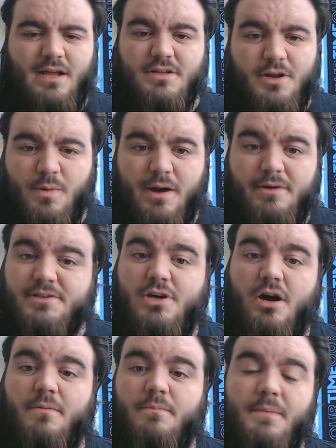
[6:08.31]
I don't know where it's
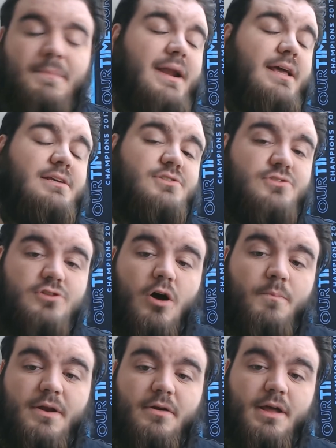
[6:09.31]
gone, but Mane has
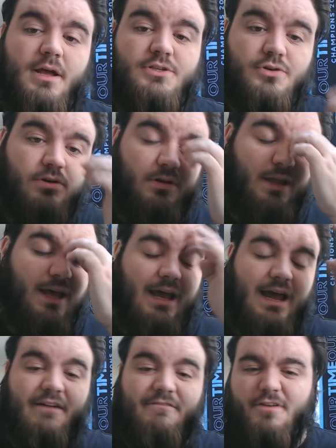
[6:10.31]
not been on it at all.
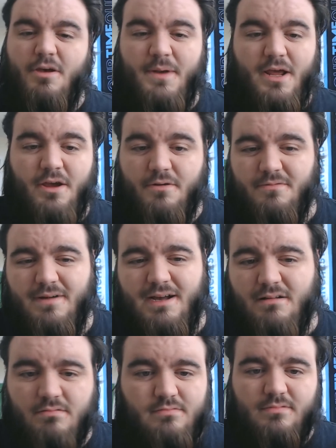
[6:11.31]
And Firmino, well,